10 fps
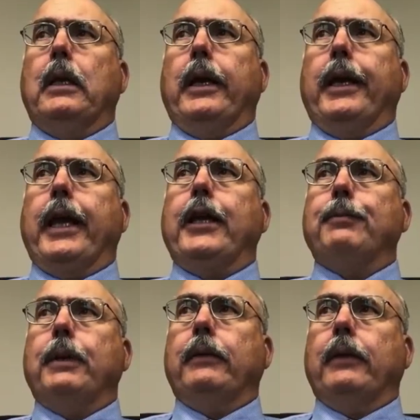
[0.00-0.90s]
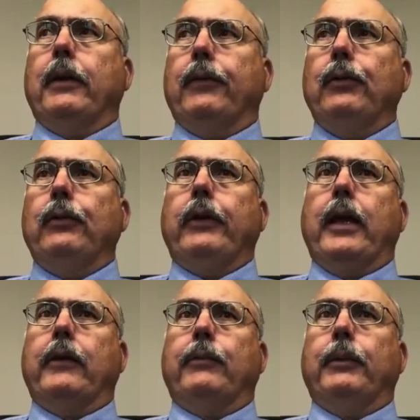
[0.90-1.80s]
engagement and
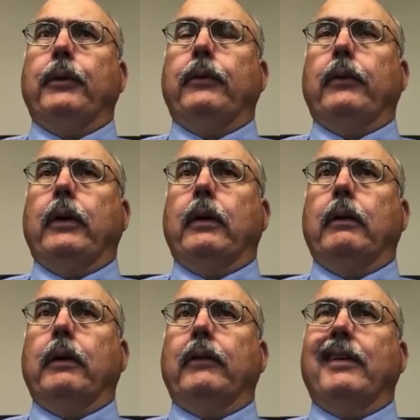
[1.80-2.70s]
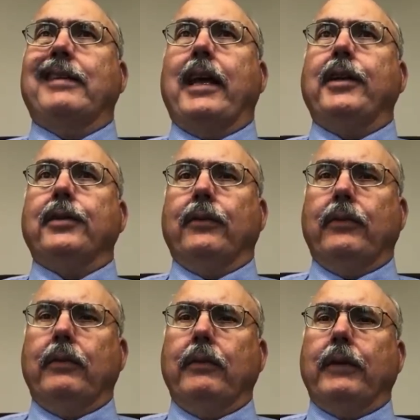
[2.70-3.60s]
enthusiasm is uh, is
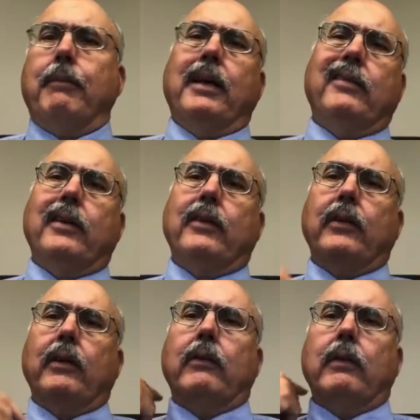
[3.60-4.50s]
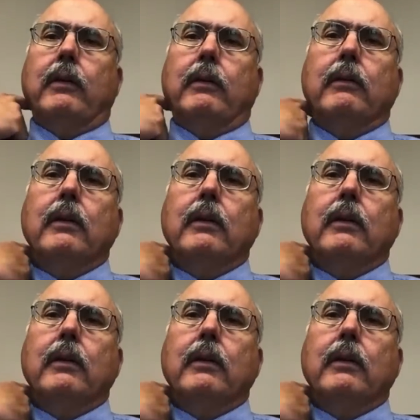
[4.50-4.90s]
contagious. If that makes any sense to you.